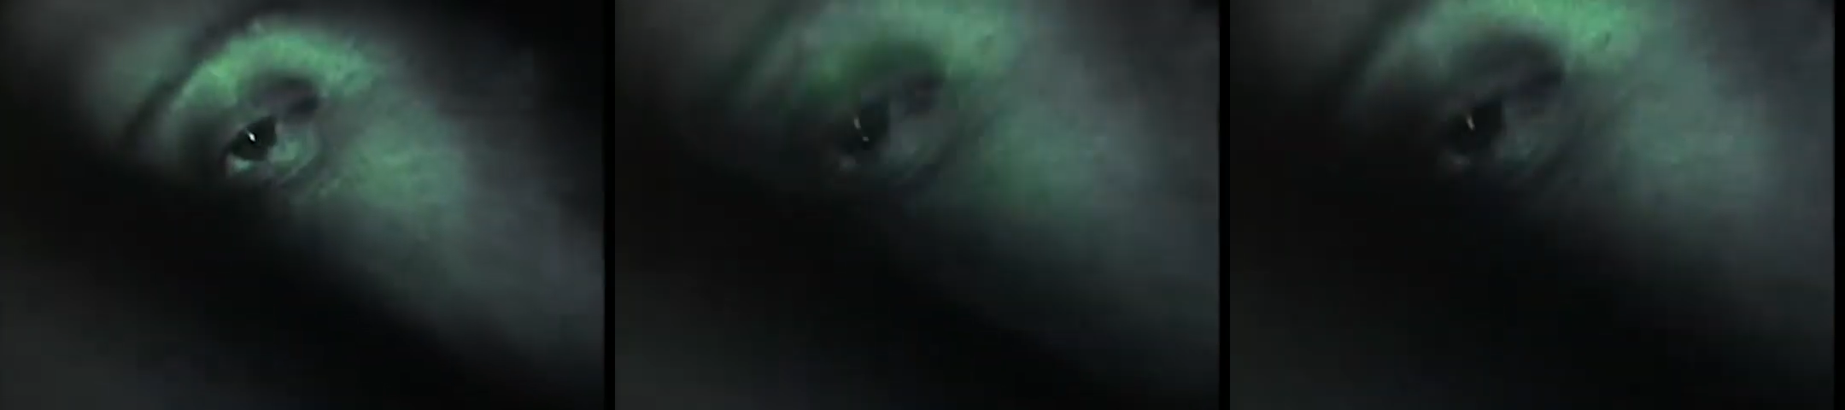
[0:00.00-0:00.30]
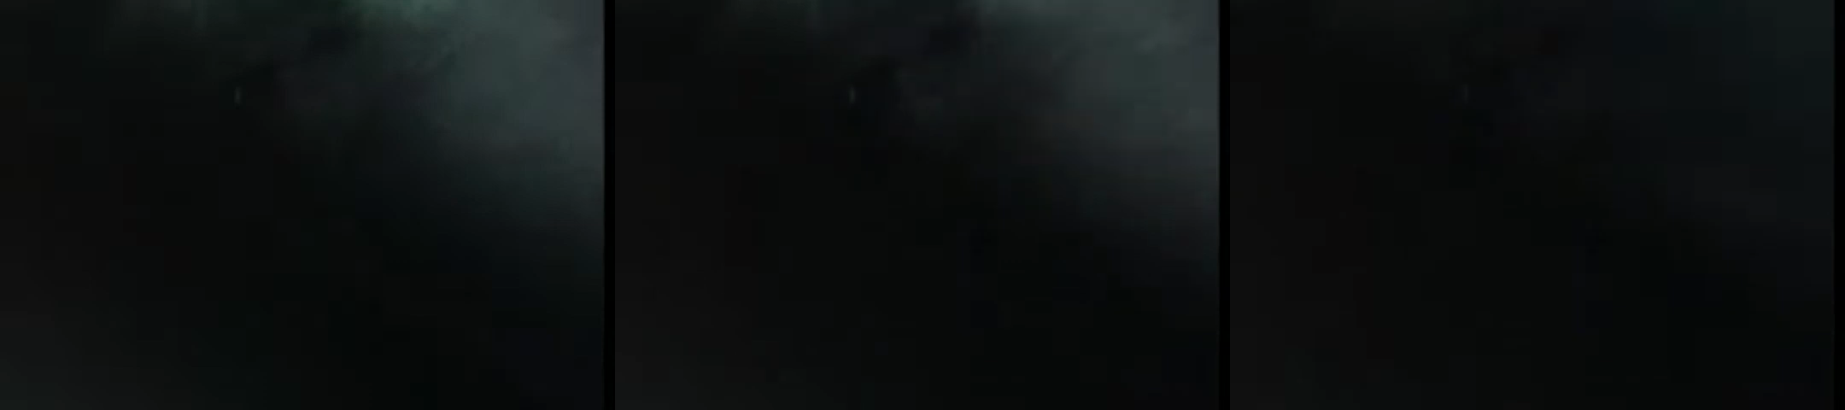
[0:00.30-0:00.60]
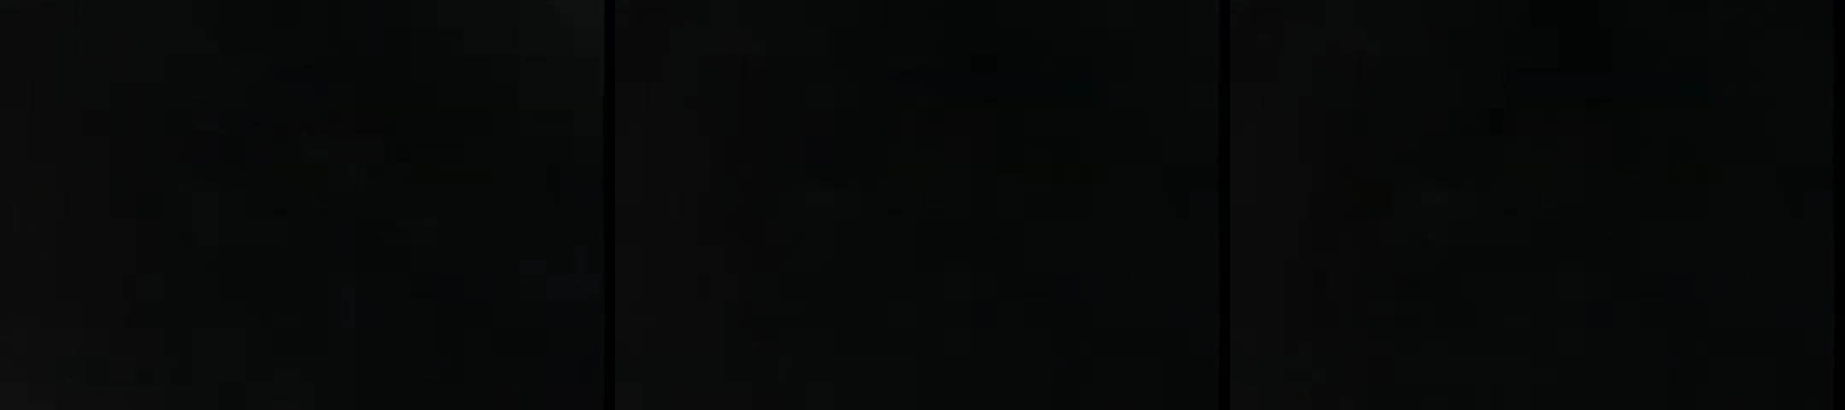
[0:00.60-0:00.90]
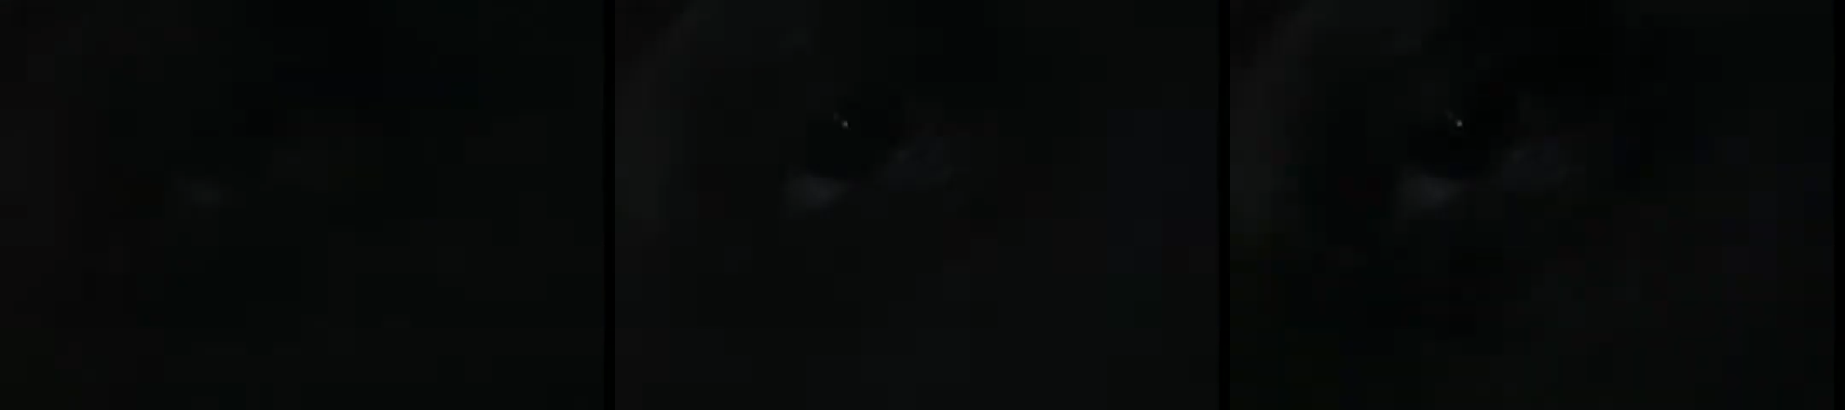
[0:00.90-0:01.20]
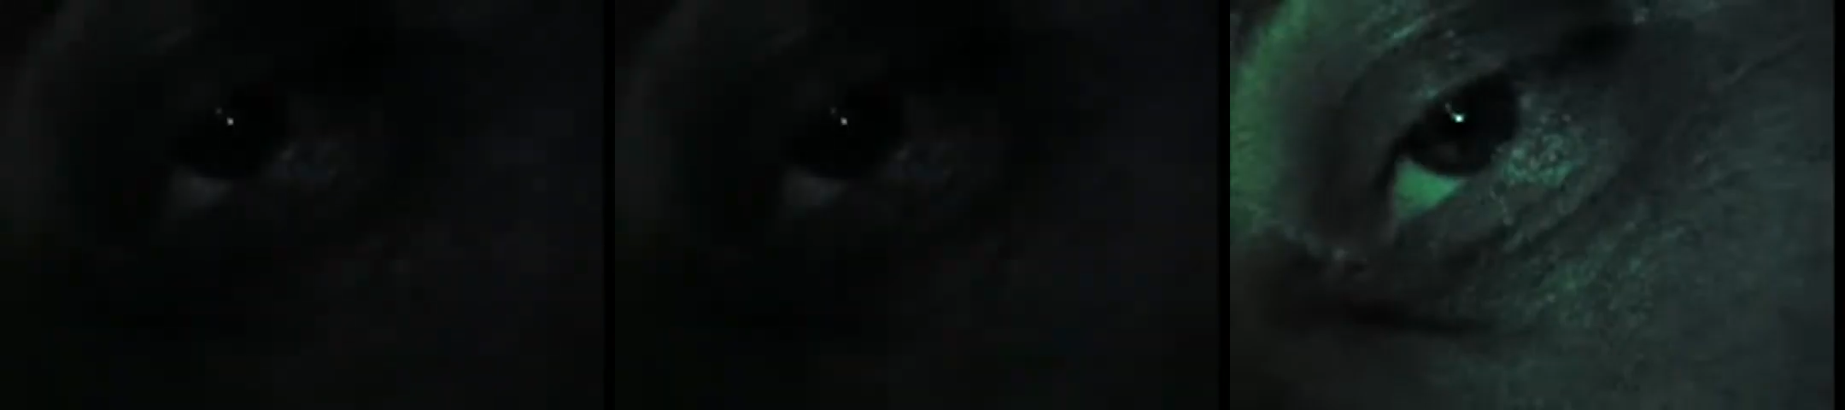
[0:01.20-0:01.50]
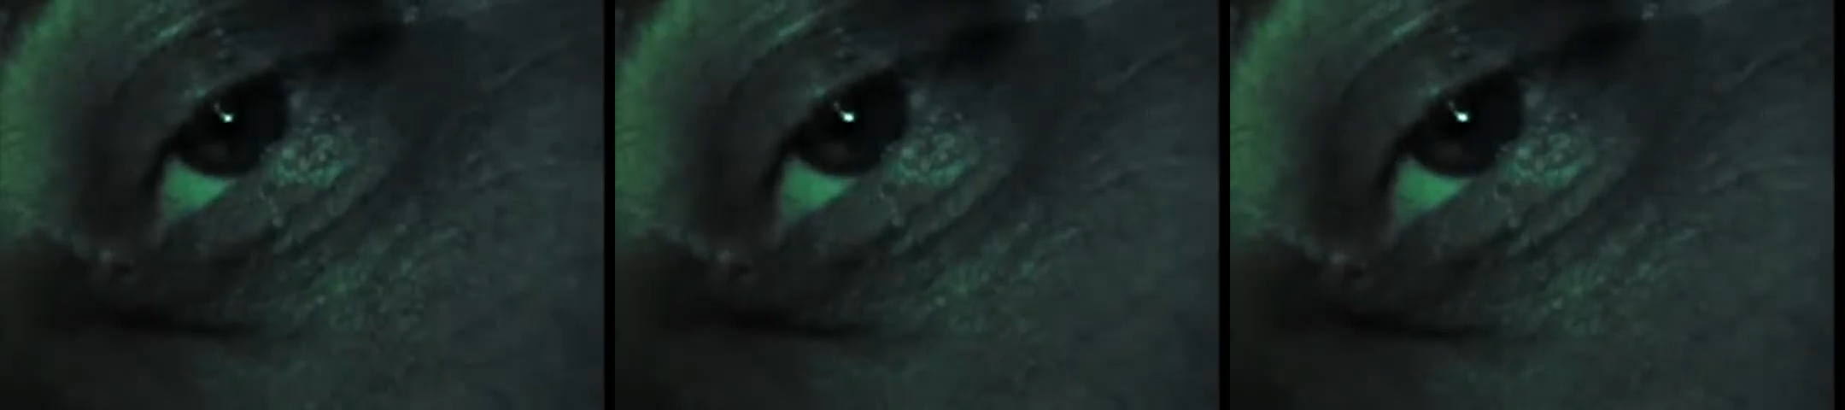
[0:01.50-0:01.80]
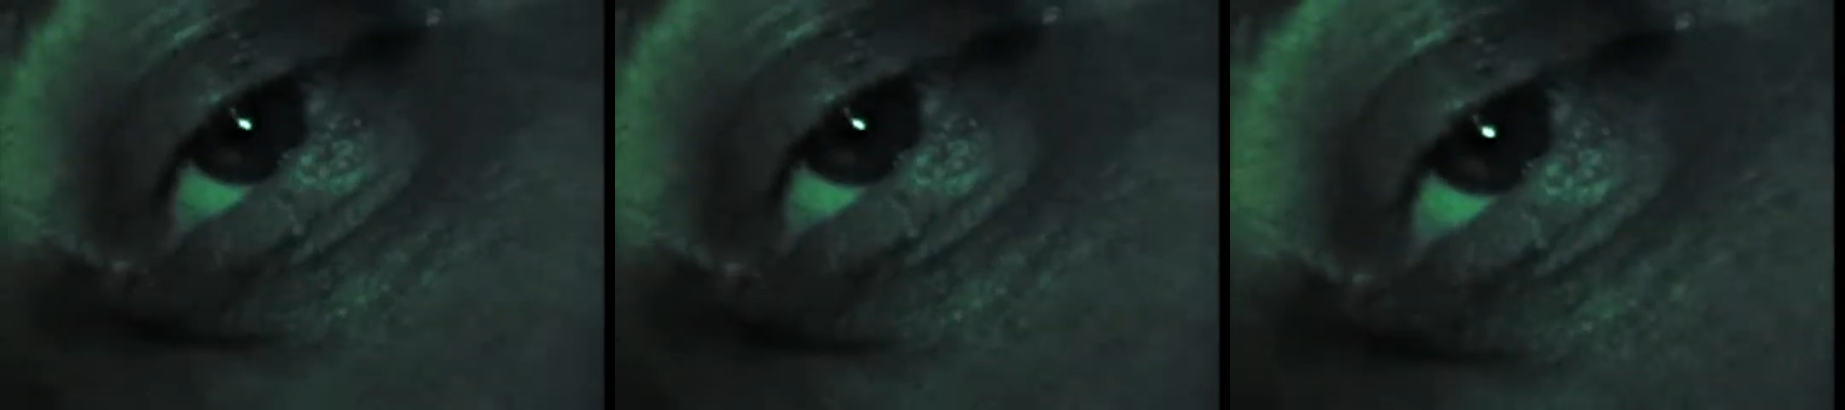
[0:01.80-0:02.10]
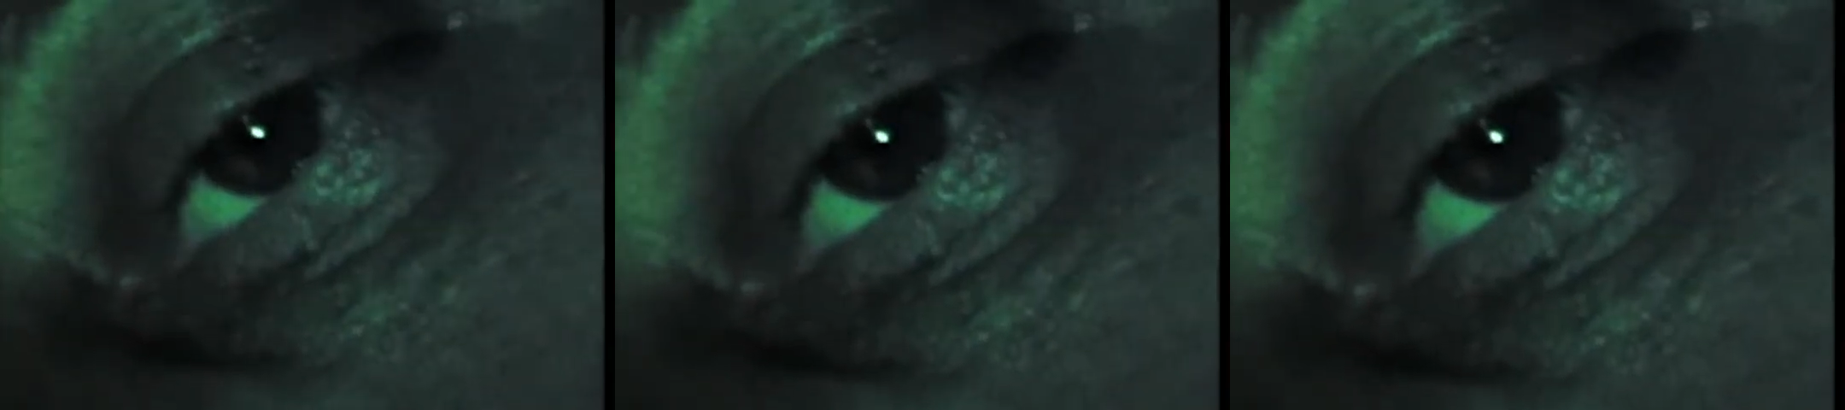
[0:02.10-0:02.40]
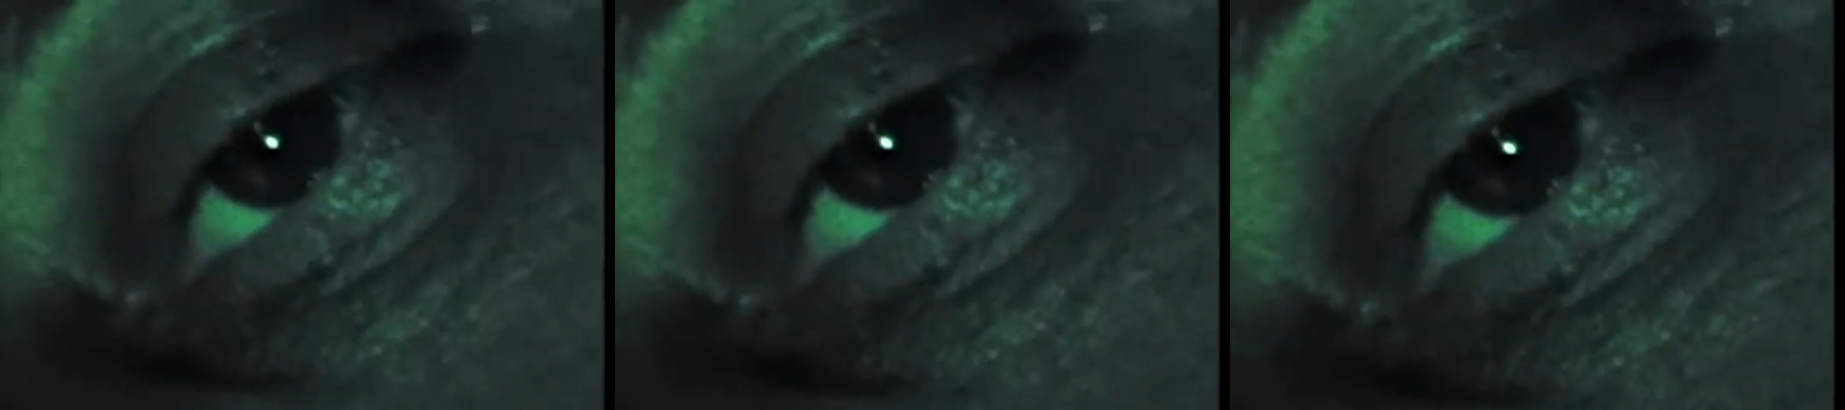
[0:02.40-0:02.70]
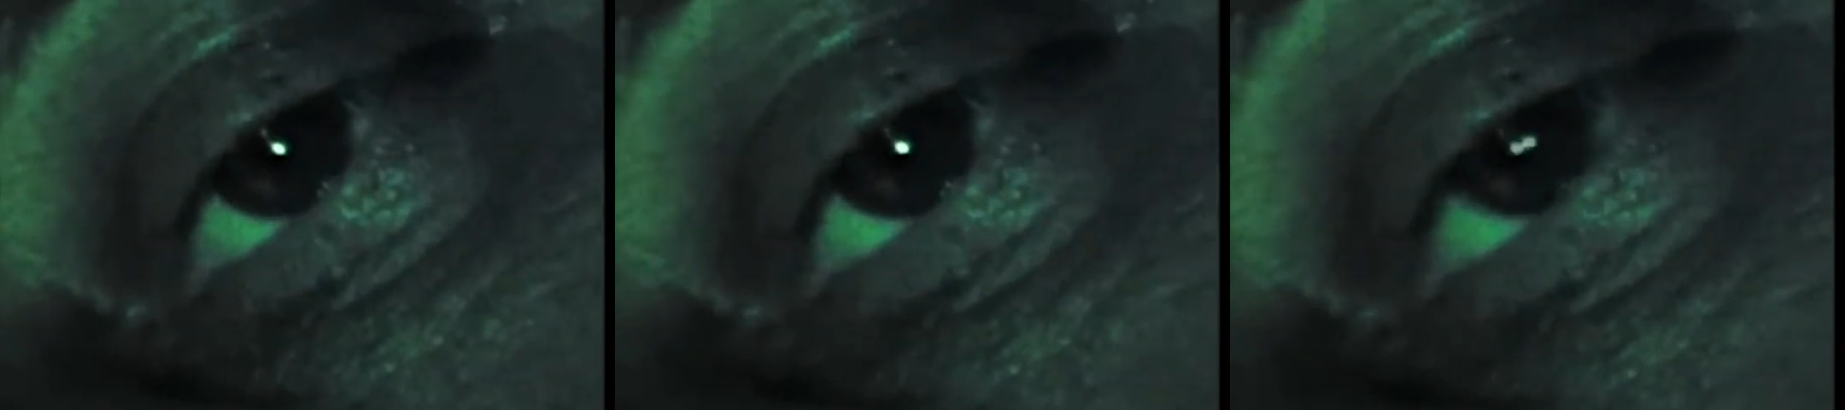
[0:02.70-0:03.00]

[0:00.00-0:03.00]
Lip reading: No face is visible, so there are no lips to read.